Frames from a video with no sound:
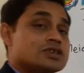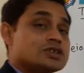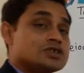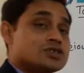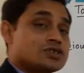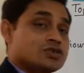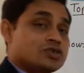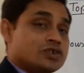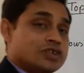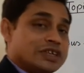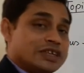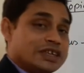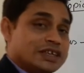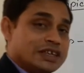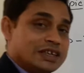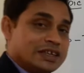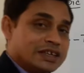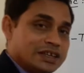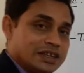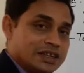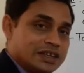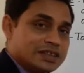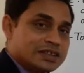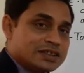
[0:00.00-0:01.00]
So
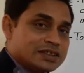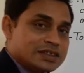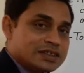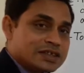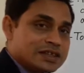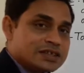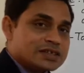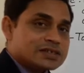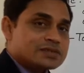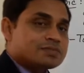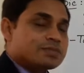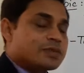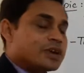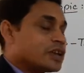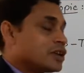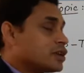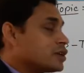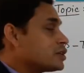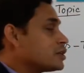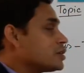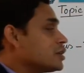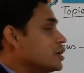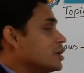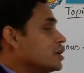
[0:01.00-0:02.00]
in this
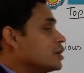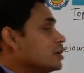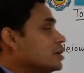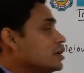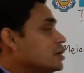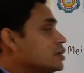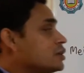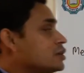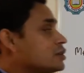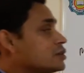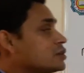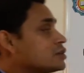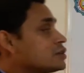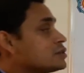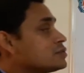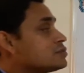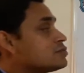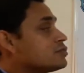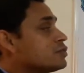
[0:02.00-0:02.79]
manner it